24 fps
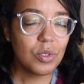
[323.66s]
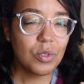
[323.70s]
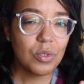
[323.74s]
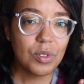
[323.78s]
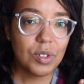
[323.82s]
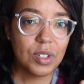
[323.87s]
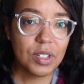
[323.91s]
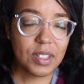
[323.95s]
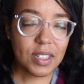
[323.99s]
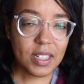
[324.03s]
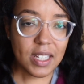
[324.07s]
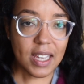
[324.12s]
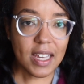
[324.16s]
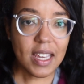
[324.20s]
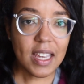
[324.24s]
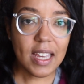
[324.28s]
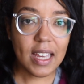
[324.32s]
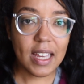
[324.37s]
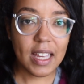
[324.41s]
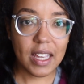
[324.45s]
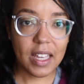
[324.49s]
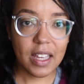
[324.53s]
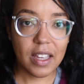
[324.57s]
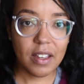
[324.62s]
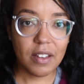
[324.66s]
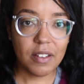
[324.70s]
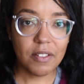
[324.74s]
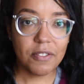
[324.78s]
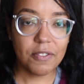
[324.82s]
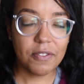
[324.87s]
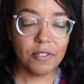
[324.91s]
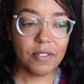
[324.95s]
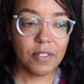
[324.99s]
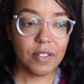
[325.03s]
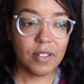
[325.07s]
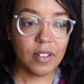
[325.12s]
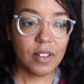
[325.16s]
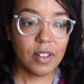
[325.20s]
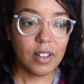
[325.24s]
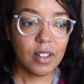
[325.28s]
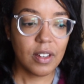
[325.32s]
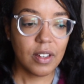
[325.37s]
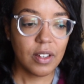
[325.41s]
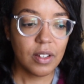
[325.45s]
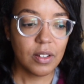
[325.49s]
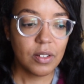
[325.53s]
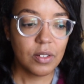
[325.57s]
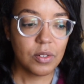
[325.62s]
See if
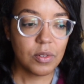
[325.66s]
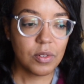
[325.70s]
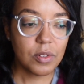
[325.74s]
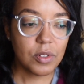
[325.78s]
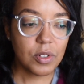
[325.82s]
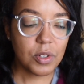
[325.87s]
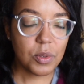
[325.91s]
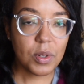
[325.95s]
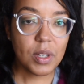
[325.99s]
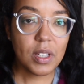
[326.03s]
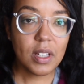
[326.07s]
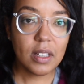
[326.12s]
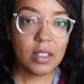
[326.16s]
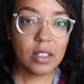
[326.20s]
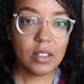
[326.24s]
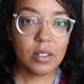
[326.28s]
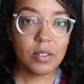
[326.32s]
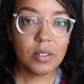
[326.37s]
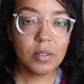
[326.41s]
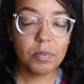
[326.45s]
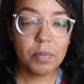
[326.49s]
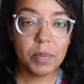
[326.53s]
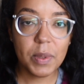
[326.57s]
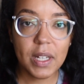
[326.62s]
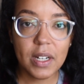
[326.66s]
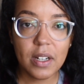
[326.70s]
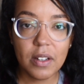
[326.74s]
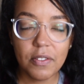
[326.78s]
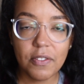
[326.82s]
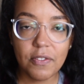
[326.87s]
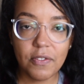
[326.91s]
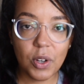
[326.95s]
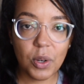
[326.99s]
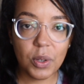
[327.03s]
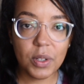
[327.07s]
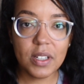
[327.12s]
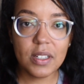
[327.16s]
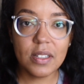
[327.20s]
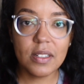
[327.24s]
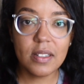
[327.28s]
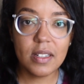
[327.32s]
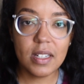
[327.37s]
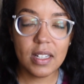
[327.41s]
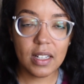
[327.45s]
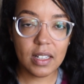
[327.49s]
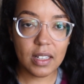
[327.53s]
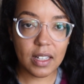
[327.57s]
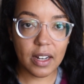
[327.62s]
doing a little bit of
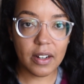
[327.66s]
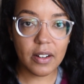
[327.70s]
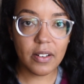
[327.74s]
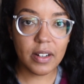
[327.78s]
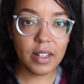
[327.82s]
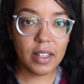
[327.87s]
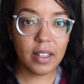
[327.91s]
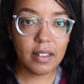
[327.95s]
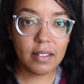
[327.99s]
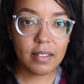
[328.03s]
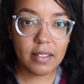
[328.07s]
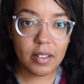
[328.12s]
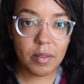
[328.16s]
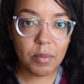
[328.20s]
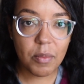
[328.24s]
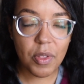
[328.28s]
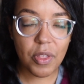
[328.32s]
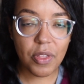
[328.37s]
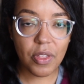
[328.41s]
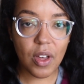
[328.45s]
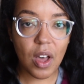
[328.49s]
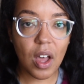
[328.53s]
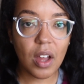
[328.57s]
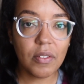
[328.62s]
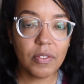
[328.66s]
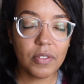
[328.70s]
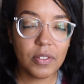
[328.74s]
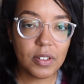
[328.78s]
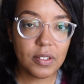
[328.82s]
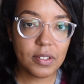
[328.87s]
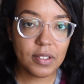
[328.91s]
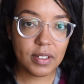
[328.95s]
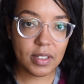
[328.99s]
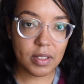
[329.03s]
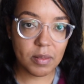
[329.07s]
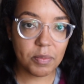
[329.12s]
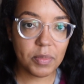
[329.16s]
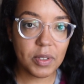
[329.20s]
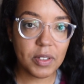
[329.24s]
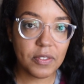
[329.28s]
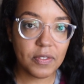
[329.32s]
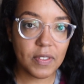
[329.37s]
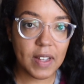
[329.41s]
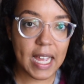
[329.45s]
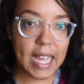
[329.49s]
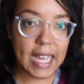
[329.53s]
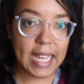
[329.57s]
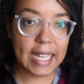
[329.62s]
focused decluttering, some thoughtful
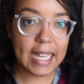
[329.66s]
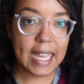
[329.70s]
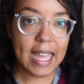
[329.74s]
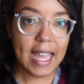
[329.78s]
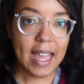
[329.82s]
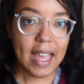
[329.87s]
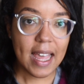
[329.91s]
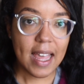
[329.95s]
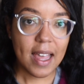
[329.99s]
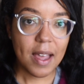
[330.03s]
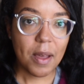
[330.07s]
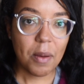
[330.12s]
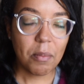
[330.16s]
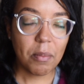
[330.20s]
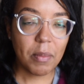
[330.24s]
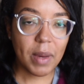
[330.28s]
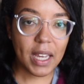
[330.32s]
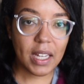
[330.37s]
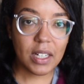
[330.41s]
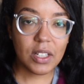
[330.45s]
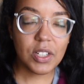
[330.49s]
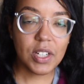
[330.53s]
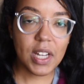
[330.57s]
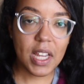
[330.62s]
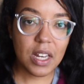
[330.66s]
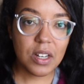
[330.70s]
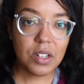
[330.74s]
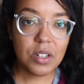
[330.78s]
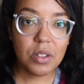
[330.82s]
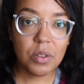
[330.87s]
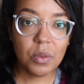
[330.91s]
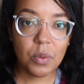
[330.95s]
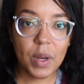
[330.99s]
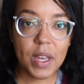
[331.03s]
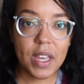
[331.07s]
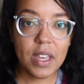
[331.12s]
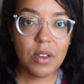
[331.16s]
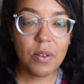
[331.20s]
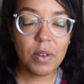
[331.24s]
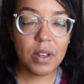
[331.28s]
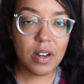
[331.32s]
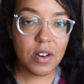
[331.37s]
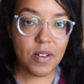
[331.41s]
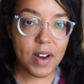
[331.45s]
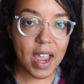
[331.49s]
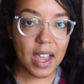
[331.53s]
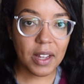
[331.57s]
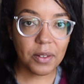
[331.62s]
simplifying might change the way you
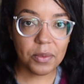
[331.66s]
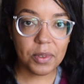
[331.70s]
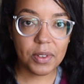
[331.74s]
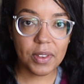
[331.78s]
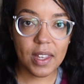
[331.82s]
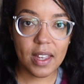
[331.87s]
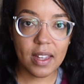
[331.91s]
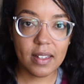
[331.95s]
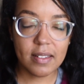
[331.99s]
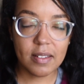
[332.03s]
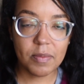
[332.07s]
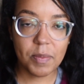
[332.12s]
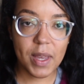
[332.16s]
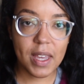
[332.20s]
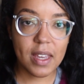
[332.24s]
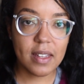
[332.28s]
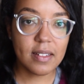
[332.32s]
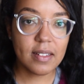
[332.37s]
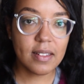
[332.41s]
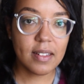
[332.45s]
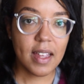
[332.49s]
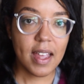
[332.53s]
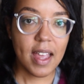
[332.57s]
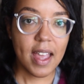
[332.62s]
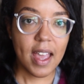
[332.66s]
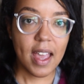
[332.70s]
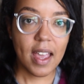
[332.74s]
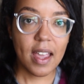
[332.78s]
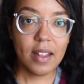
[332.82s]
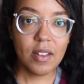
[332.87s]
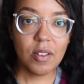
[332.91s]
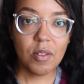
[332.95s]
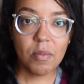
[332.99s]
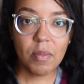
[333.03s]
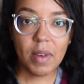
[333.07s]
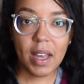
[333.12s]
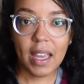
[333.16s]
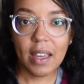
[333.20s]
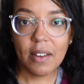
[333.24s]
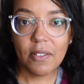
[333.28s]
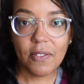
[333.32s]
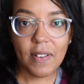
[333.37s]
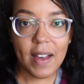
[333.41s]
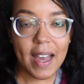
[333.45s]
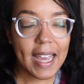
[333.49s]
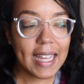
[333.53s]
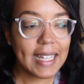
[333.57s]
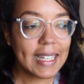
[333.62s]
interact with that space. And you might
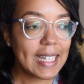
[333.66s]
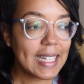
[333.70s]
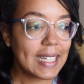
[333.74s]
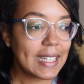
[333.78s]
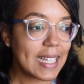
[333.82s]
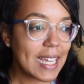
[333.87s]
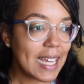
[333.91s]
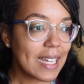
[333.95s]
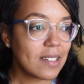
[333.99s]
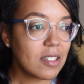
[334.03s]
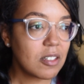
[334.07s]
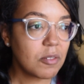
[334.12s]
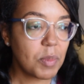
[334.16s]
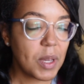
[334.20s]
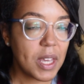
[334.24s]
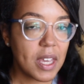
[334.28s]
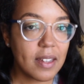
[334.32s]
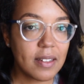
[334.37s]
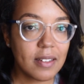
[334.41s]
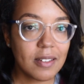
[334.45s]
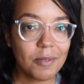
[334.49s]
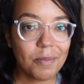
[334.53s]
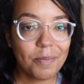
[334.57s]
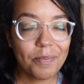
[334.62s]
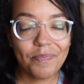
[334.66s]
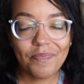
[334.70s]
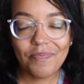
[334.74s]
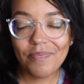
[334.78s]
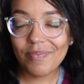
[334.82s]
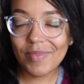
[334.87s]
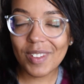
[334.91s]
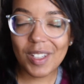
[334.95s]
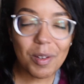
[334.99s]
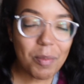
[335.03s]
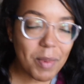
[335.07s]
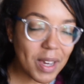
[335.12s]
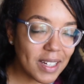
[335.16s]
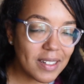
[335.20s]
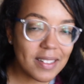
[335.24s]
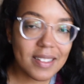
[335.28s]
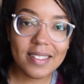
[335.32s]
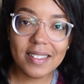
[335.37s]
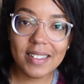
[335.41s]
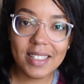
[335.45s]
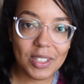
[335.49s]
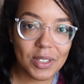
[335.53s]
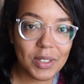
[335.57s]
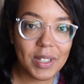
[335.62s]
find that that space, you might
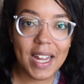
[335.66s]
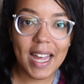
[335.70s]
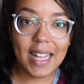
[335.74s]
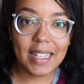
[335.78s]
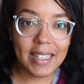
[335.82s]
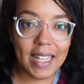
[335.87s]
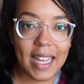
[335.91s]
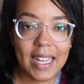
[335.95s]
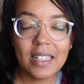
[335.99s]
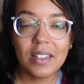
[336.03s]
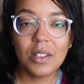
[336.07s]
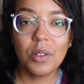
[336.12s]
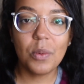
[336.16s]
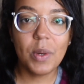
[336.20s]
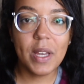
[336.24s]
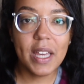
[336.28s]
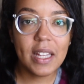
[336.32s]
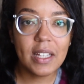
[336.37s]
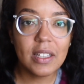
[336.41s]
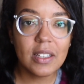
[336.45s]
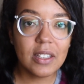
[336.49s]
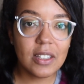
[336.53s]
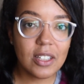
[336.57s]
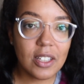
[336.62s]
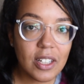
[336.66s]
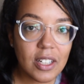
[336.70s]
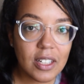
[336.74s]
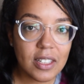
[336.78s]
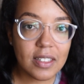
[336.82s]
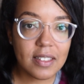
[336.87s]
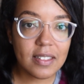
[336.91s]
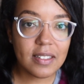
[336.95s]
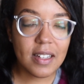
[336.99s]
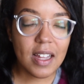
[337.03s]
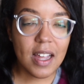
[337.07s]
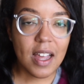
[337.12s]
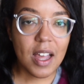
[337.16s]
still not like the way it looks,